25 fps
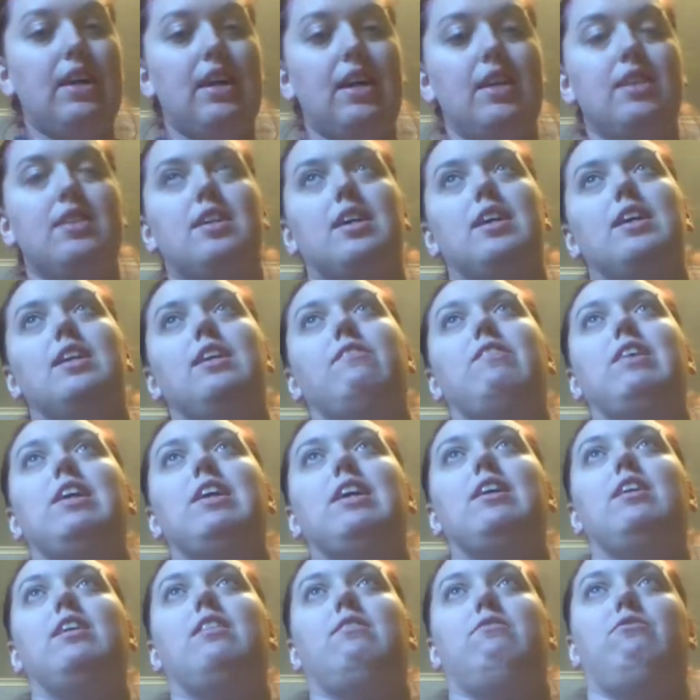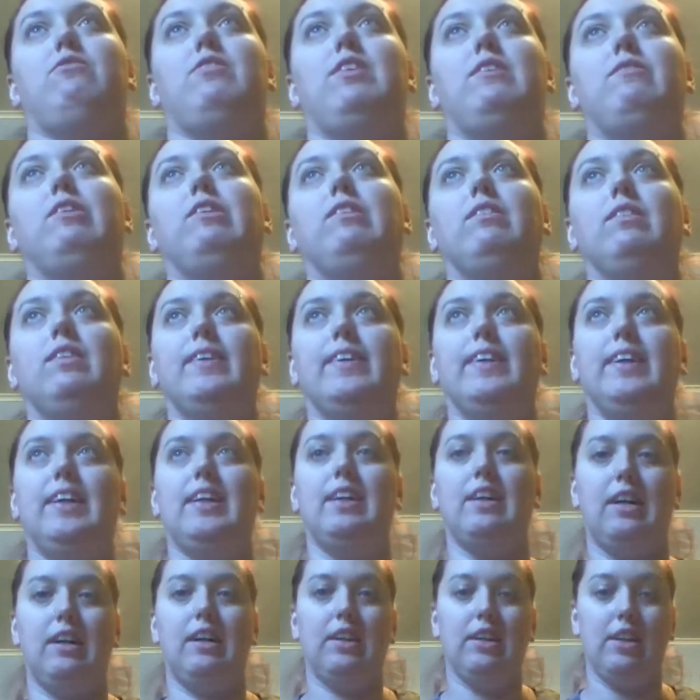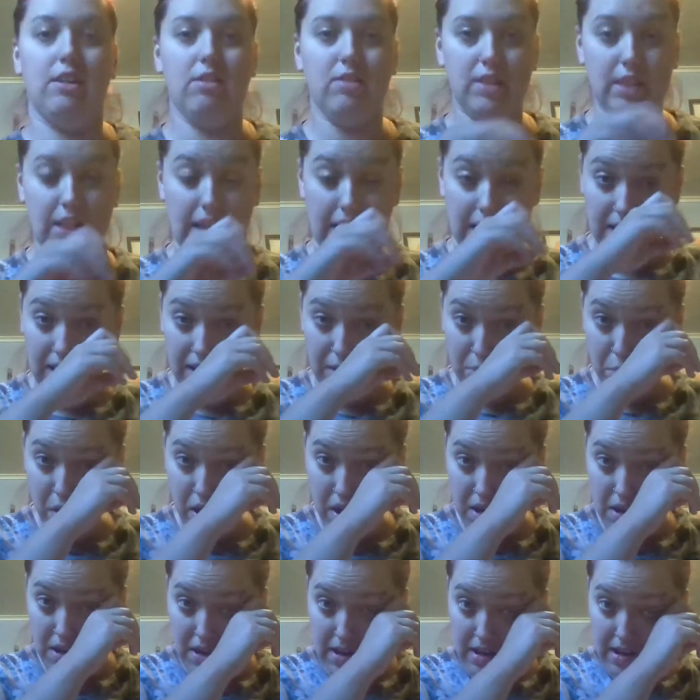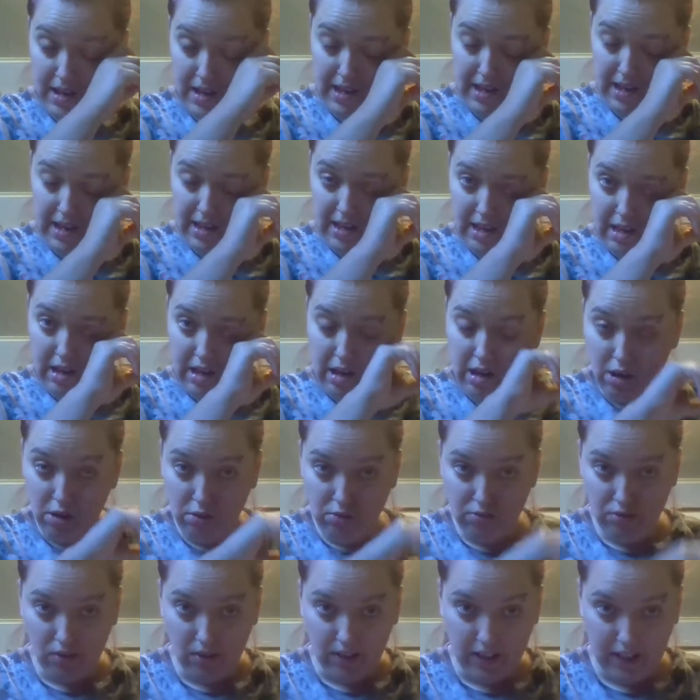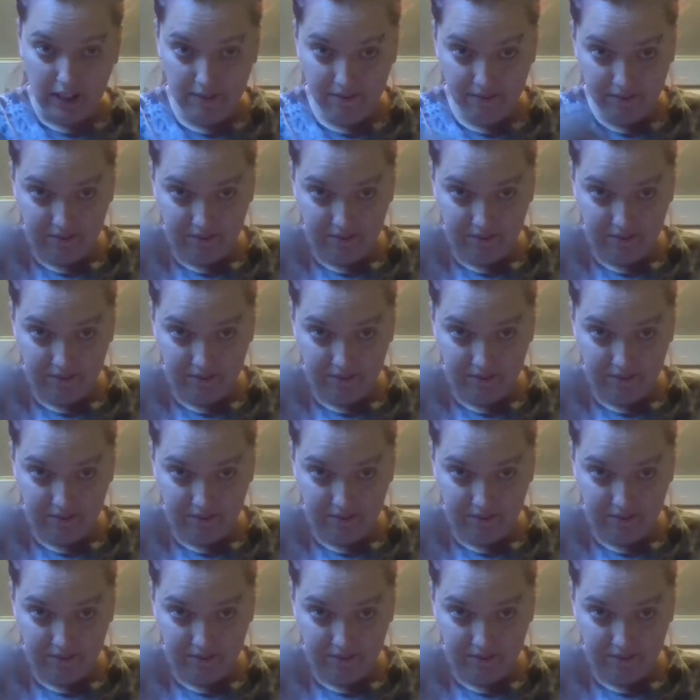it's gonna be in February i use that up hopefully